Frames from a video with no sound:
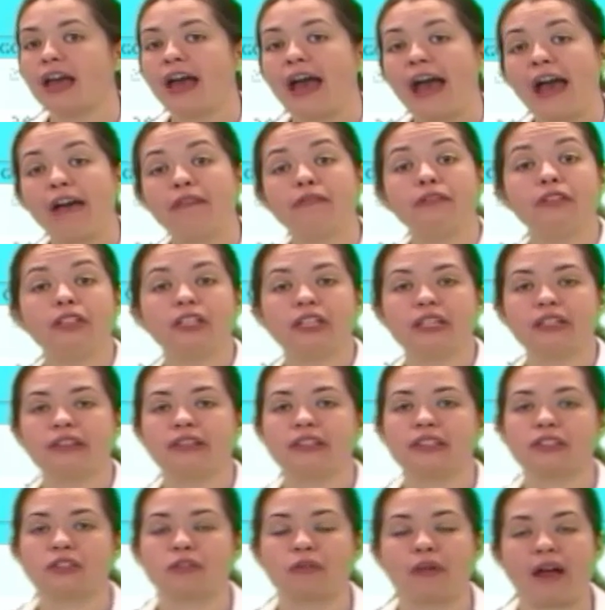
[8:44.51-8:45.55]
have a look at
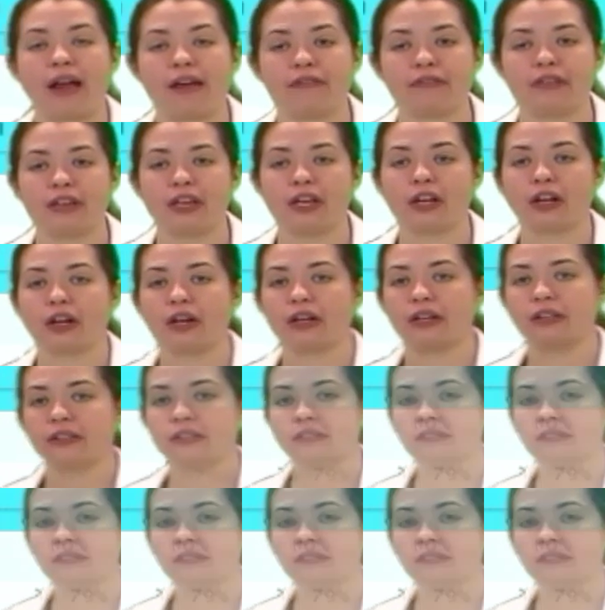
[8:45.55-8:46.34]
this graph here.